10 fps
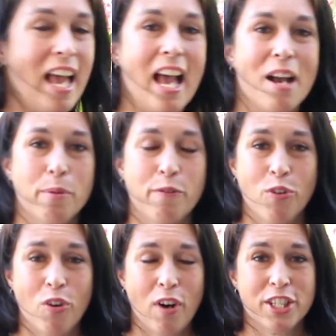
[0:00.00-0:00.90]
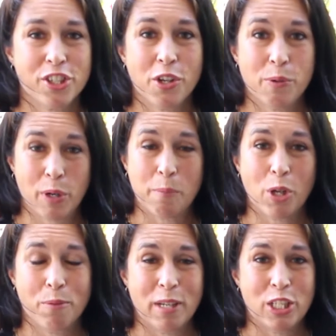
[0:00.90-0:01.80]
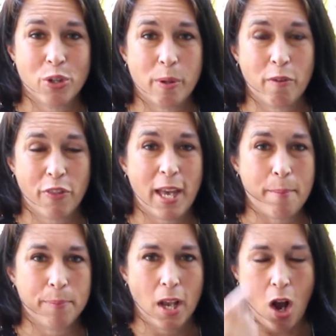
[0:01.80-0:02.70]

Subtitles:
And before I show you what I'm going to be doing with them,